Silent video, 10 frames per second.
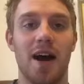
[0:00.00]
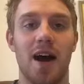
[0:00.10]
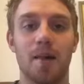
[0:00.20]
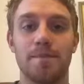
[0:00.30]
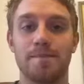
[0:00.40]

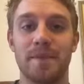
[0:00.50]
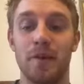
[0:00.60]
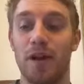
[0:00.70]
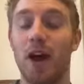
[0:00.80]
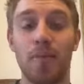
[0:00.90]
It
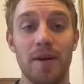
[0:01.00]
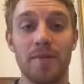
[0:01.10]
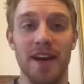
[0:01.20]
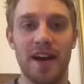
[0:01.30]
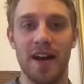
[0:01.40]
would help
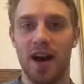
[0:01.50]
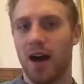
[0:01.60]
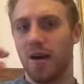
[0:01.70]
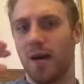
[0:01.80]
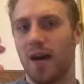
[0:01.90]
them get
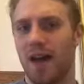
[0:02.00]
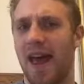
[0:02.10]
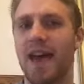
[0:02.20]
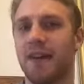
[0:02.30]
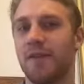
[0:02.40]

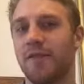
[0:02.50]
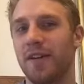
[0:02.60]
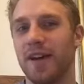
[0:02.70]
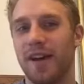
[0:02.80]
ahead of